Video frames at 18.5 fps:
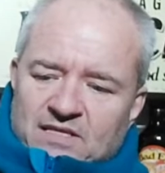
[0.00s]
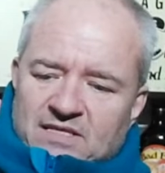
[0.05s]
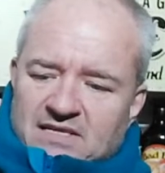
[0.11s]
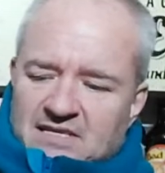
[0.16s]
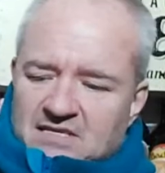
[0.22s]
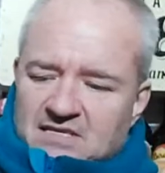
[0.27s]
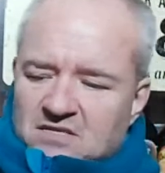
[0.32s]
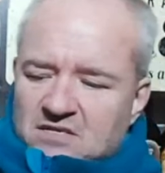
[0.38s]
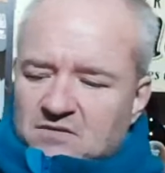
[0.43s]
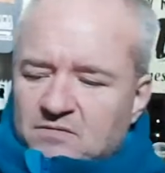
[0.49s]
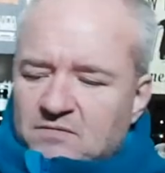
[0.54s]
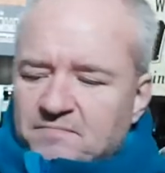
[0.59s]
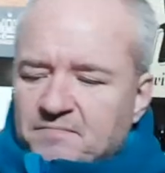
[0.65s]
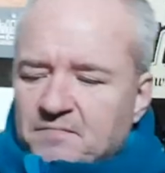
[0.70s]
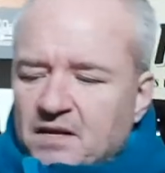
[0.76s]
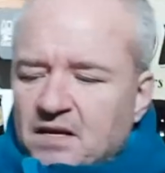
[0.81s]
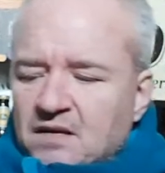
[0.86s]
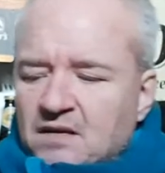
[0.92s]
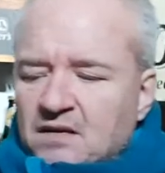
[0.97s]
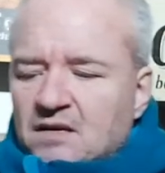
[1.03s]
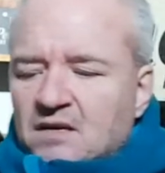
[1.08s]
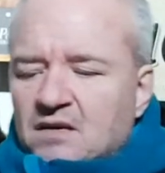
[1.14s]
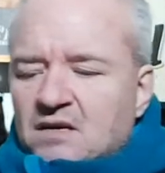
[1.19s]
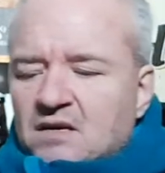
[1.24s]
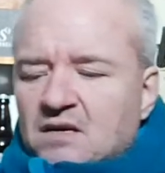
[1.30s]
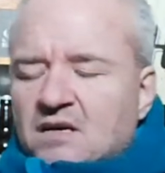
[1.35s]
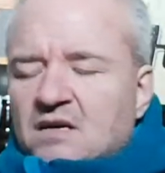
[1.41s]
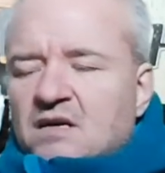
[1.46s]
I need
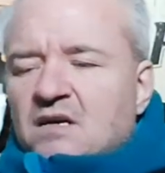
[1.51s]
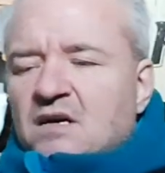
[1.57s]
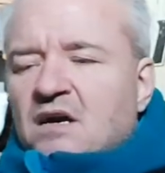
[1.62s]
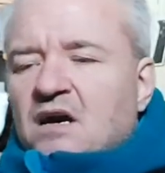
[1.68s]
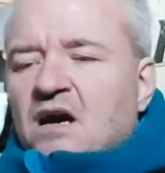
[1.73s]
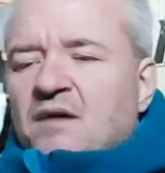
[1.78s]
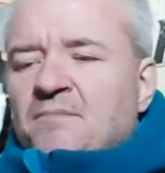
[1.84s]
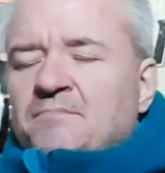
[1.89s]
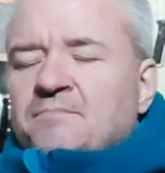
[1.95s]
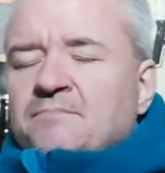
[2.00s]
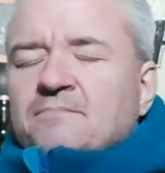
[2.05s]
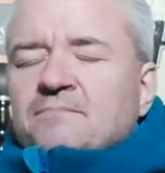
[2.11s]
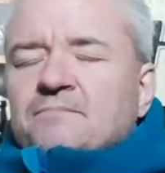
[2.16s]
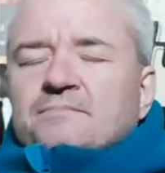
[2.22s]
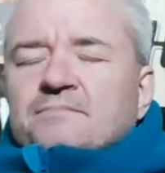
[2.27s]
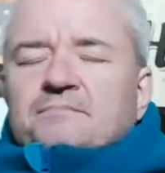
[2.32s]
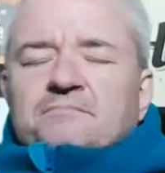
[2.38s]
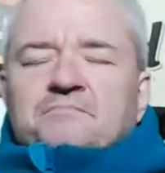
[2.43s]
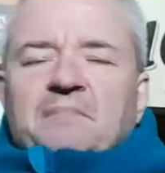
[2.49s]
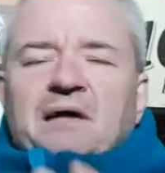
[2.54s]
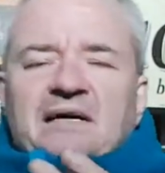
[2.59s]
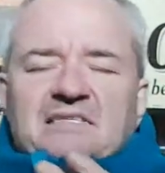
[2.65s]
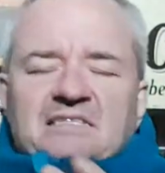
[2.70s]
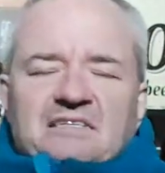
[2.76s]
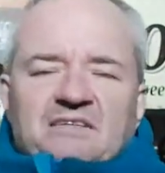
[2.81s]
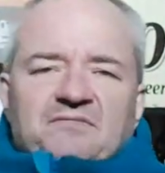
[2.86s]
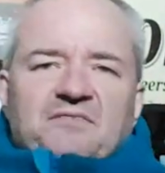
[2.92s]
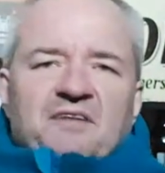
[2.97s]
to.
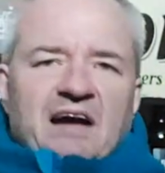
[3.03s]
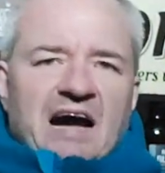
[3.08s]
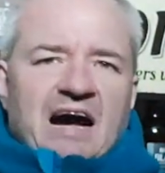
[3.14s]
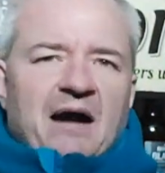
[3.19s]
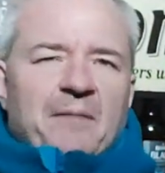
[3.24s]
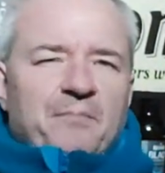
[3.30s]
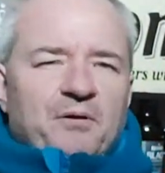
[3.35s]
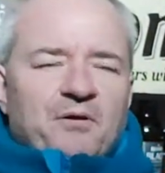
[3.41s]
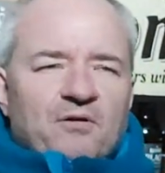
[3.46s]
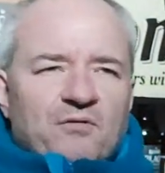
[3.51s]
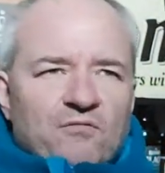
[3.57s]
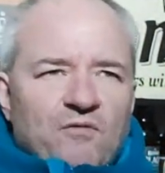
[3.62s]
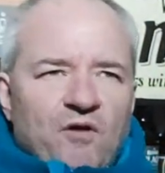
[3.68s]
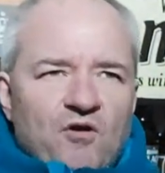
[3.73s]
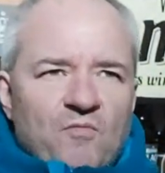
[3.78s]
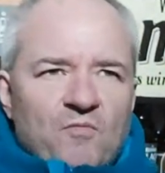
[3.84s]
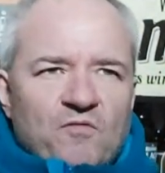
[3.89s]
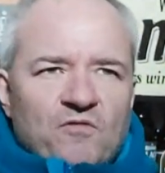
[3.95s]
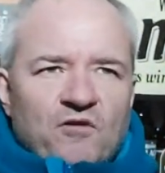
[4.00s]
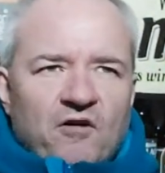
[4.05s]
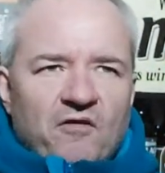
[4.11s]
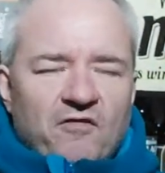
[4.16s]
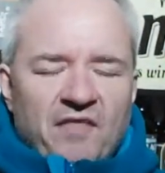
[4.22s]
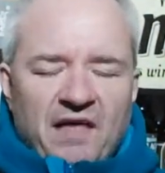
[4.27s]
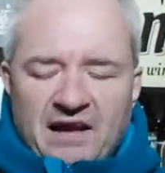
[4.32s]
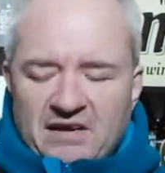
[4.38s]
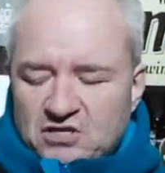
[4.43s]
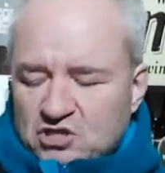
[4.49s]
Massive apple aroma off
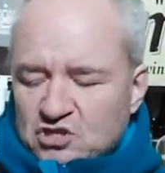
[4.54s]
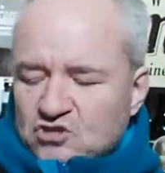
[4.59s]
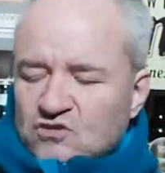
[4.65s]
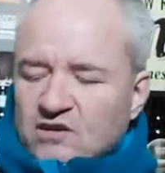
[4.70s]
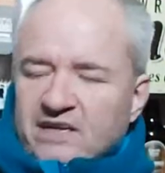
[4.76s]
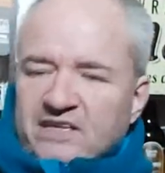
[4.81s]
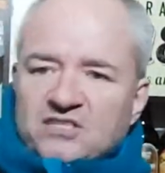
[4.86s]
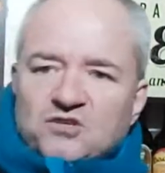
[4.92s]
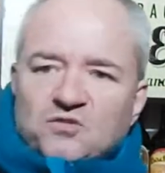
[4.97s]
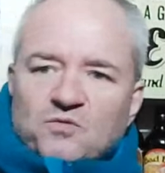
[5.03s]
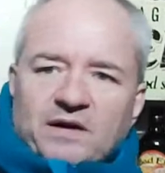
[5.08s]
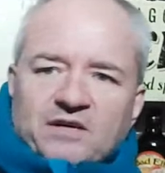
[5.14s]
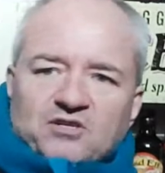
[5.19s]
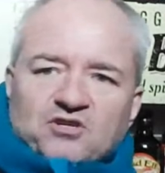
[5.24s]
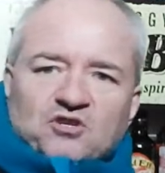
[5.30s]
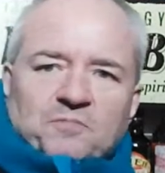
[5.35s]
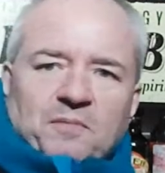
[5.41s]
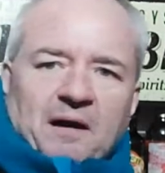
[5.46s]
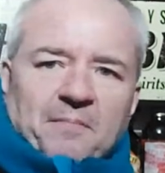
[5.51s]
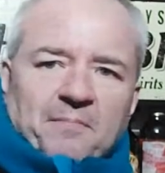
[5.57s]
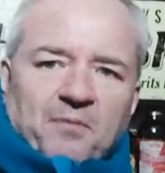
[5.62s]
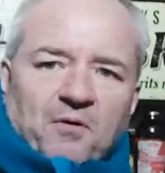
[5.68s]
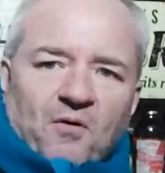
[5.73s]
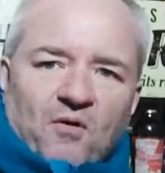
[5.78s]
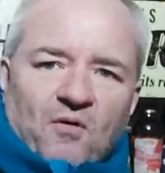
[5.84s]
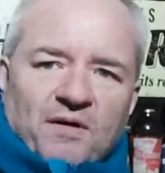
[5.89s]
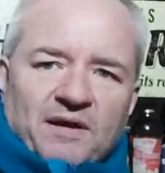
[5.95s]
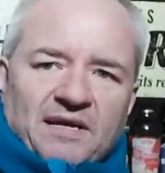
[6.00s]
that straight away, just by
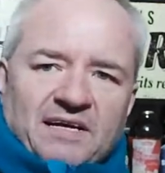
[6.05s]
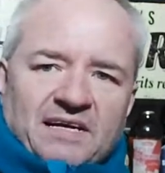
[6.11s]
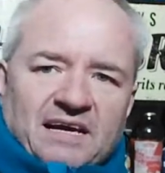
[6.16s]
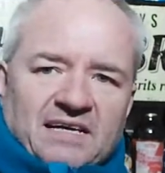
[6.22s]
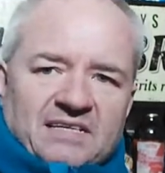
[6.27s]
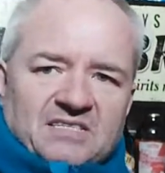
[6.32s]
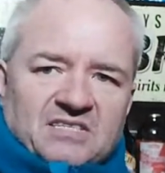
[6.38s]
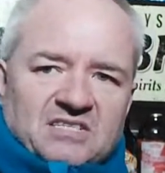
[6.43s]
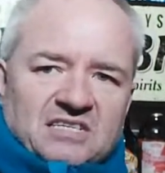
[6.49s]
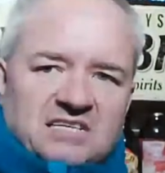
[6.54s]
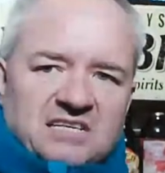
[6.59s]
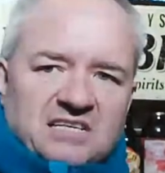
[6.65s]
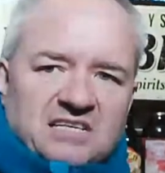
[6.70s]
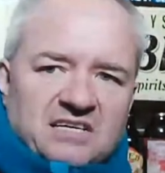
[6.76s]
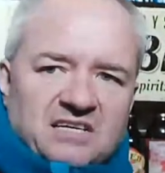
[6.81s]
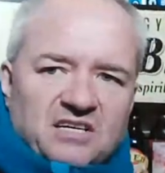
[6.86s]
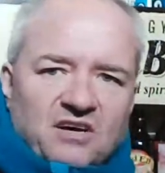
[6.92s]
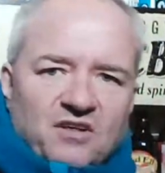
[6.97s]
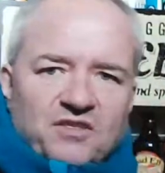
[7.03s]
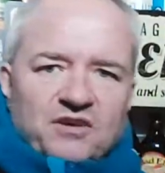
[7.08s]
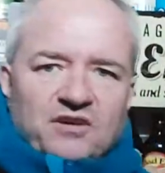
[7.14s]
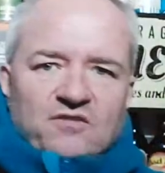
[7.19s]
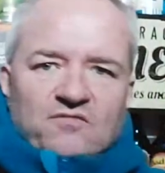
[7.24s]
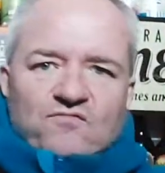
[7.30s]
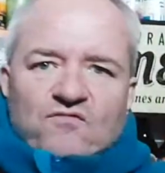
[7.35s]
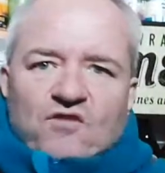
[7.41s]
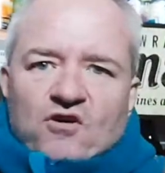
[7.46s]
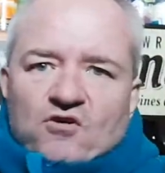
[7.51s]
pouring it, I can see the, you know, the
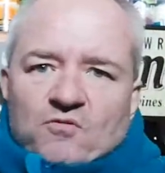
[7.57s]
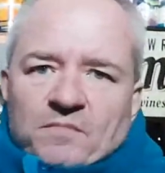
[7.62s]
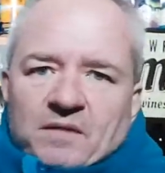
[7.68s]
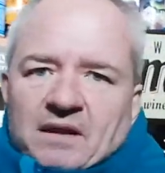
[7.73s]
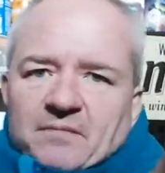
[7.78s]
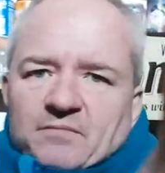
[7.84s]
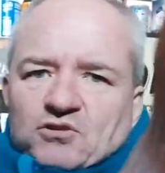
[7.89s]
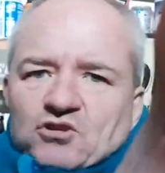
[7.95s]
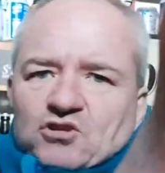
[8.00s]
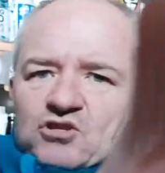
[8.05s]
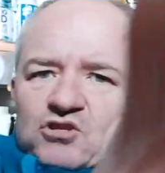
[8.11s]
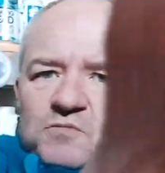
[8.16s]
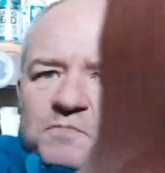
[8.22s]
aroma. Let me just